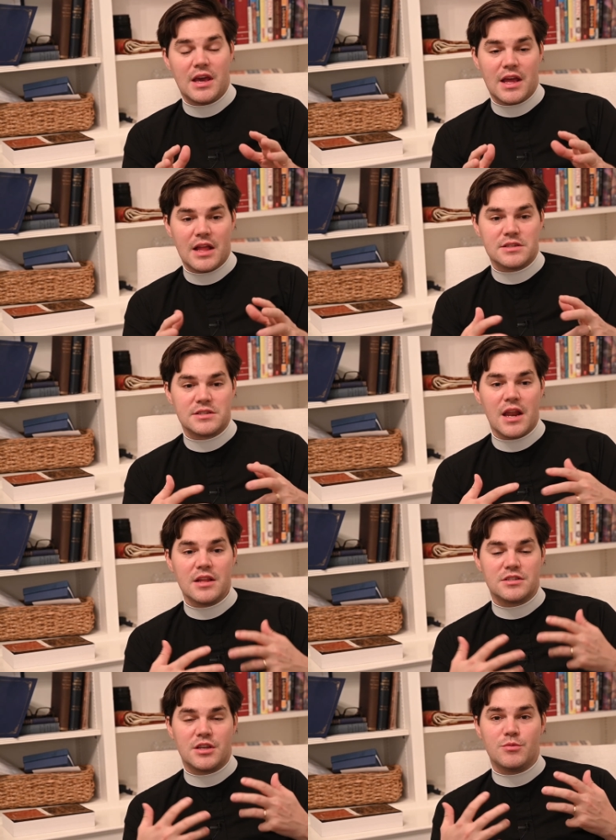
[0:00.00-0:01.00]
Instead,
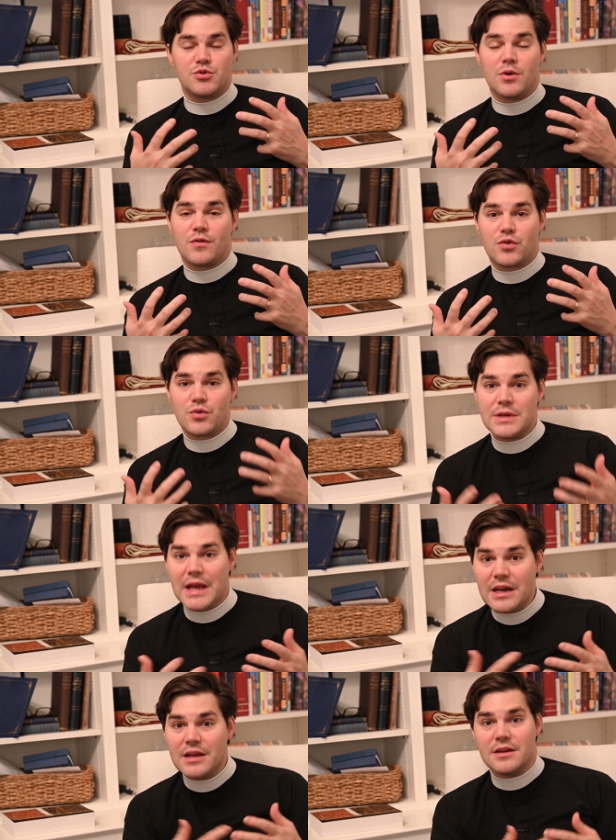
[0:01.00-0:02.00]
it seems to have
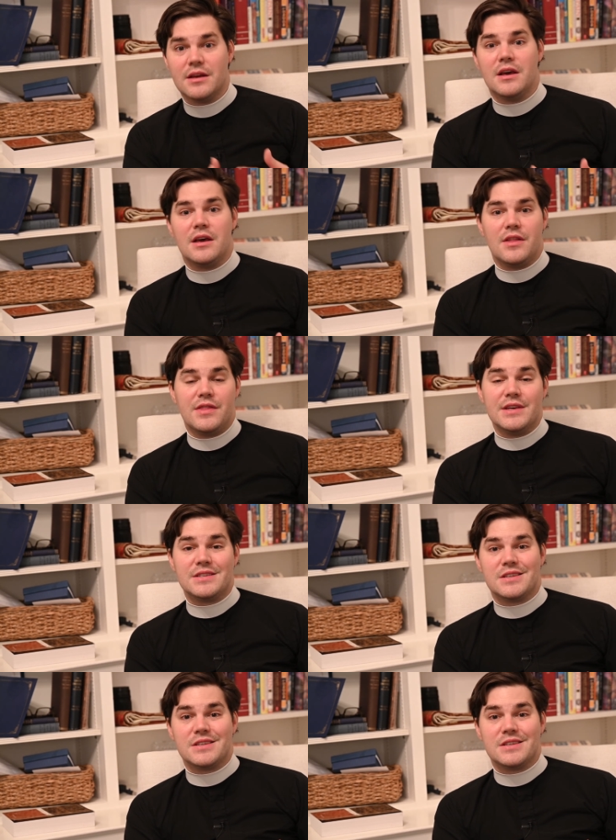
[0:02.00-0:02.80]
created this